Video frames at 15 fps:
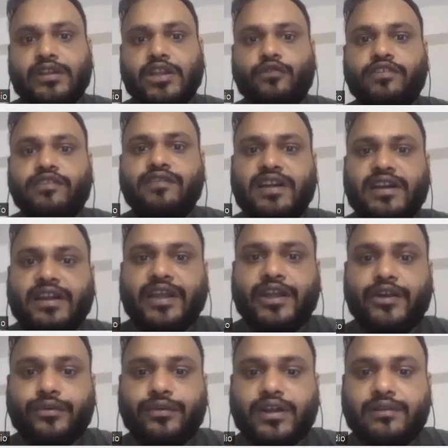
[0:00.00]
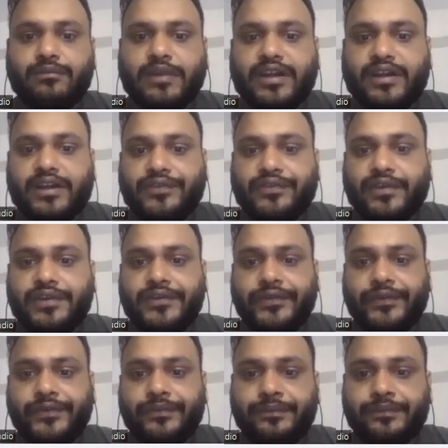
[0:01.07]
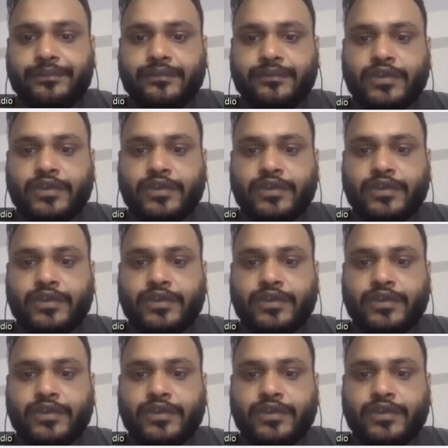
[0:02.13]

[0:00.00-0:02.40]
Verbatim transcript: Now you will try to run my test case.